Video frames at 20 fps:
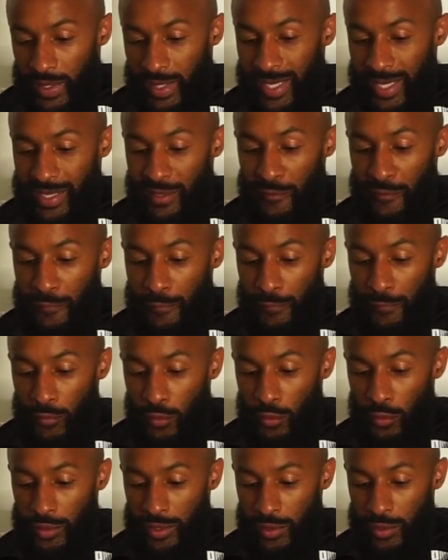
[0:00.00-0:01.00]
getting a
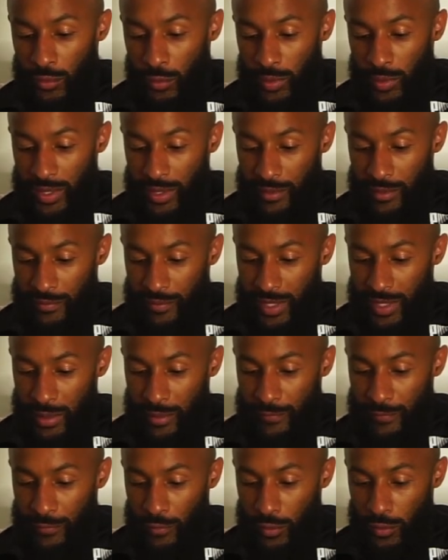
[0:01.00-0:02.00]
4-0 win over there
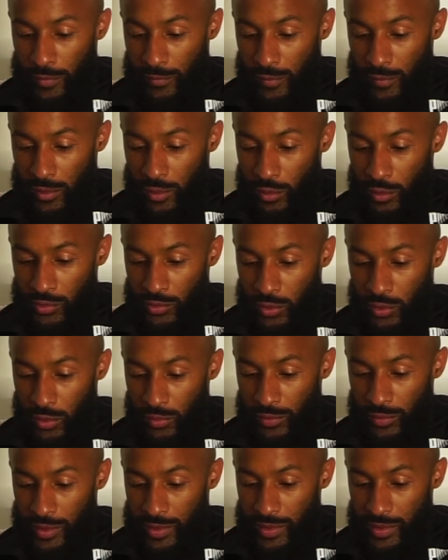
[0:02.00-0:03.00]
with 4 different goal
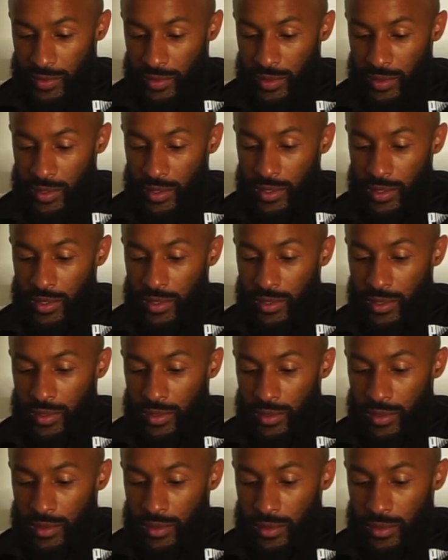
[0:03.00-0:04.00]
scorers.
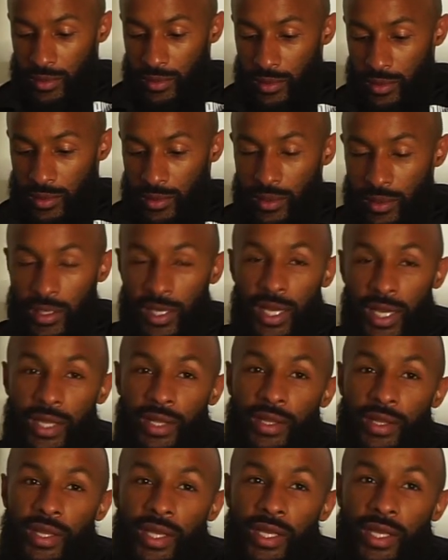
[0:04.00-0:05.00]

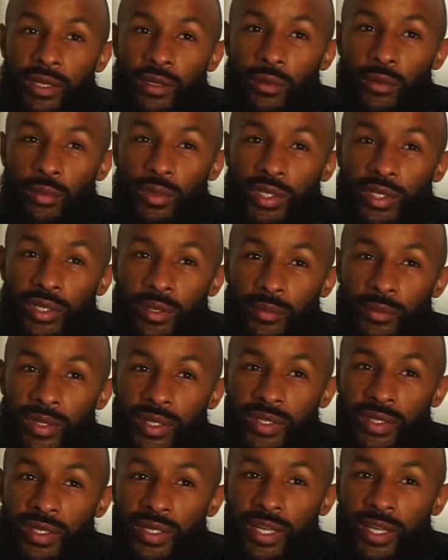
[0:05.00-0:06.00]
And then we jump
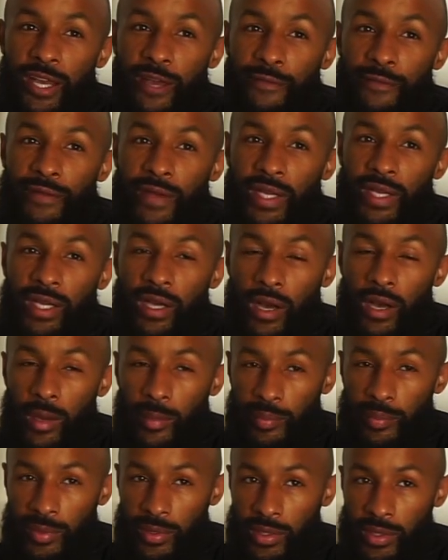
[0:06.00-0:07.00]
into the FA
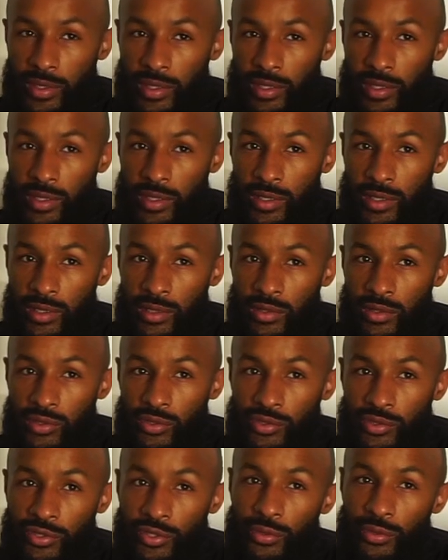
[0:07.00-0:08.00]
Cup.
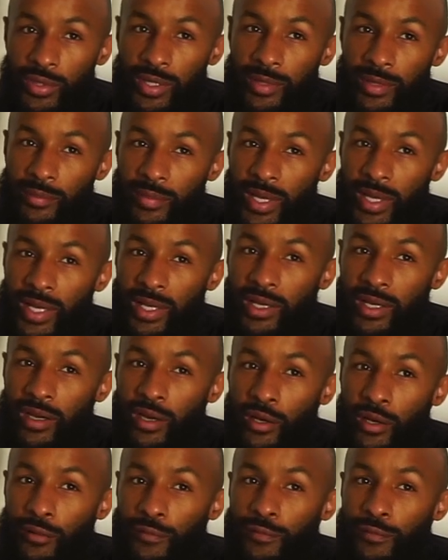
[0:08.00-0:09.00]
Tootenbeck
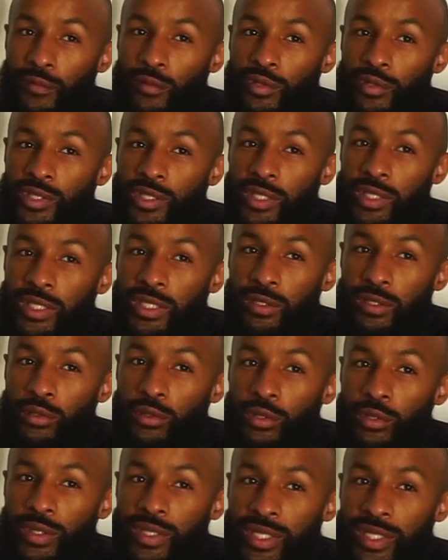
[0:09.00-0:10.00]
unfortunately
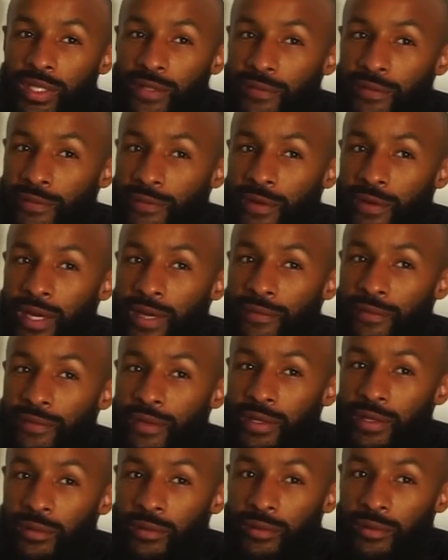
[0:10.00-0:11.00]
losing
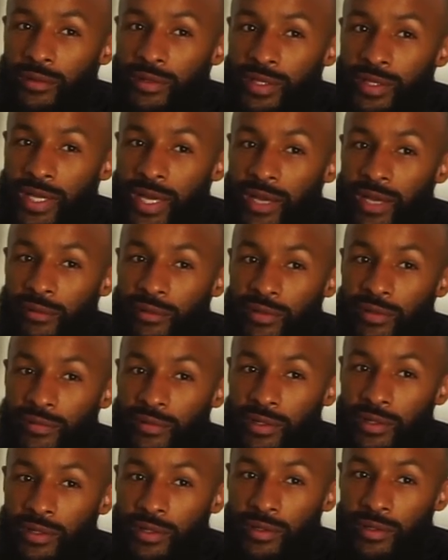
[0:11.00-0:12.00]
5-0 to
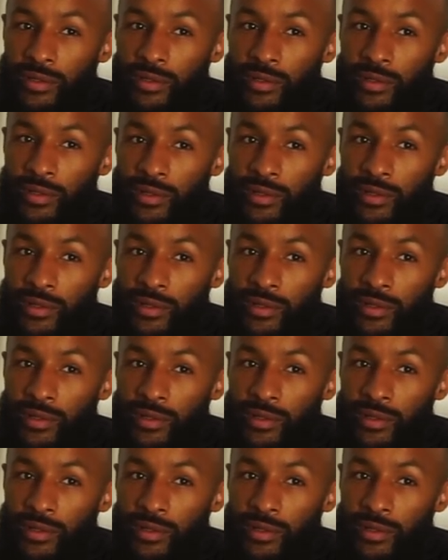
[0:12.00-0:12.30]
Aylesford.